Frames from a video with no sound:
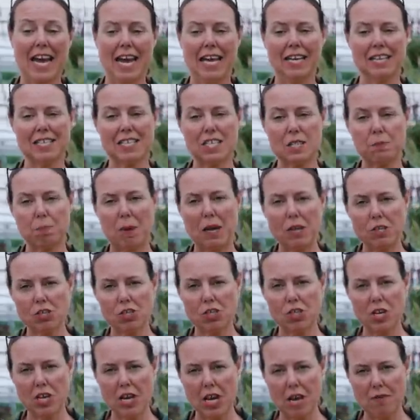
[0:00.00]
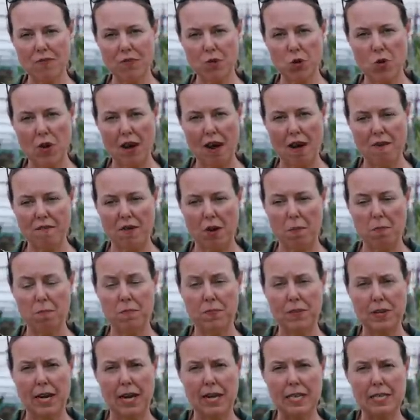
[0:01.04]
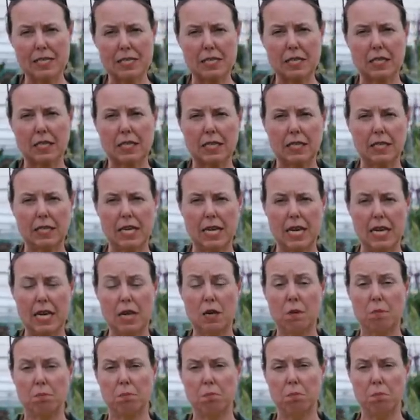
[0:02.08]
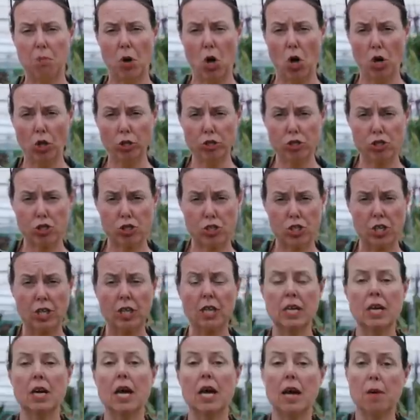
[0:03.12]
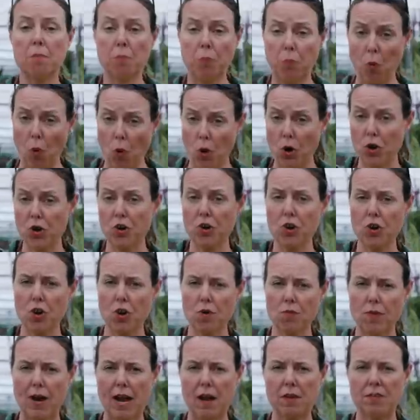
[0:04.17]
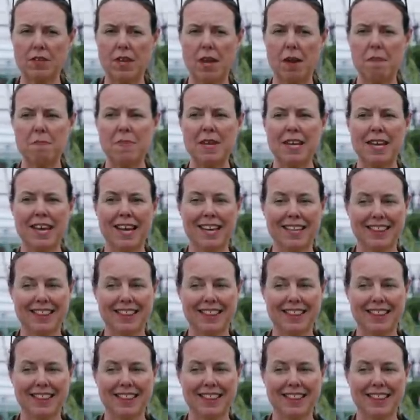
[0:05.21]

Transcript: And especially if you have a nice, clean, mulched border around them,